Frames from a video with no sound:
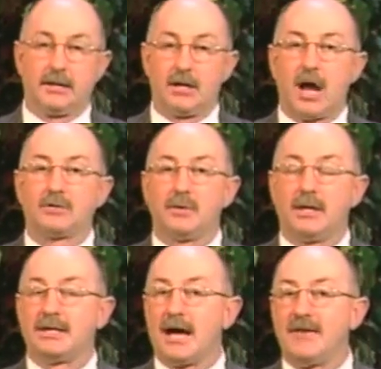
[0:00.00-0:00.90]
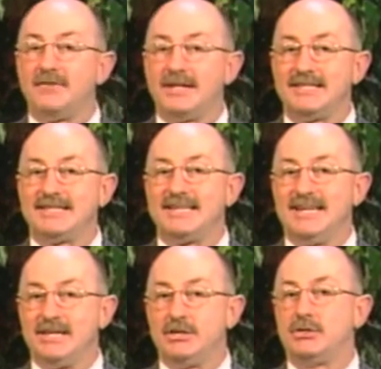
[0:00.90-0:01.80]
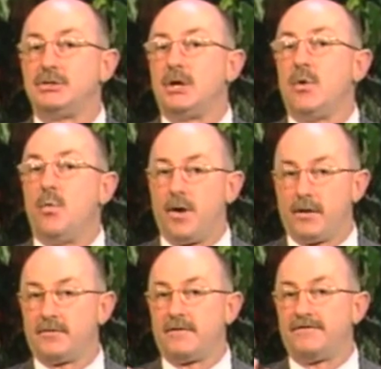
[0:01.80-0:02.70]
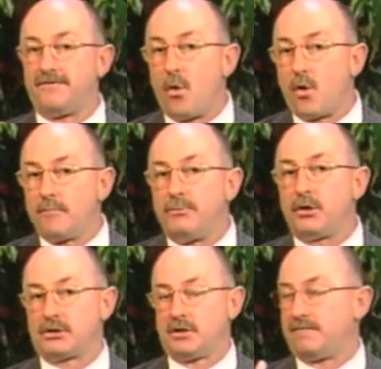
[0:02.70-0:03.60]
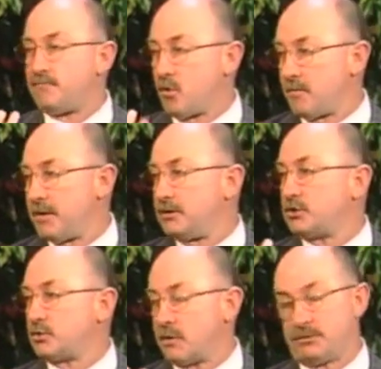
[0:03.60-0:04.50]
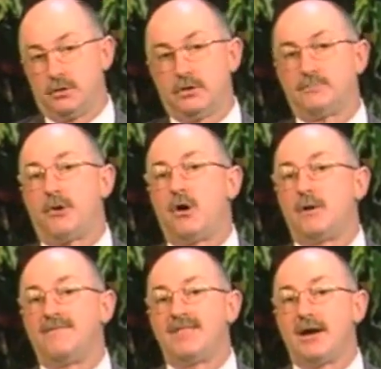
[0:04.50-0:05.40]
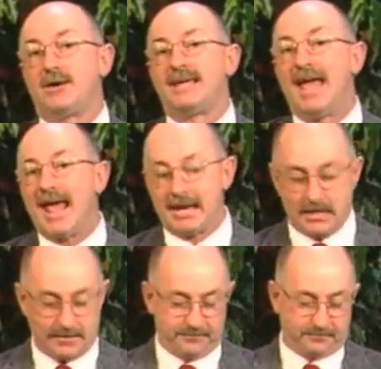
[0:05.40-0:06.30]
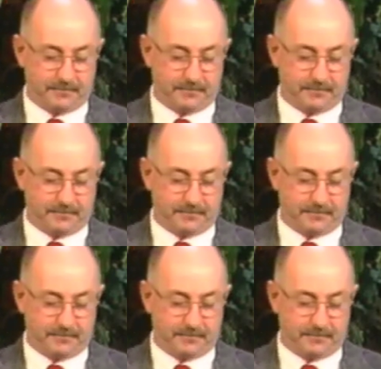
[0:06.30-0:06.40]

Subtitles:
the Doctrine and Covenants is one of the 4 books of Mormon scripture. It's part of their canon.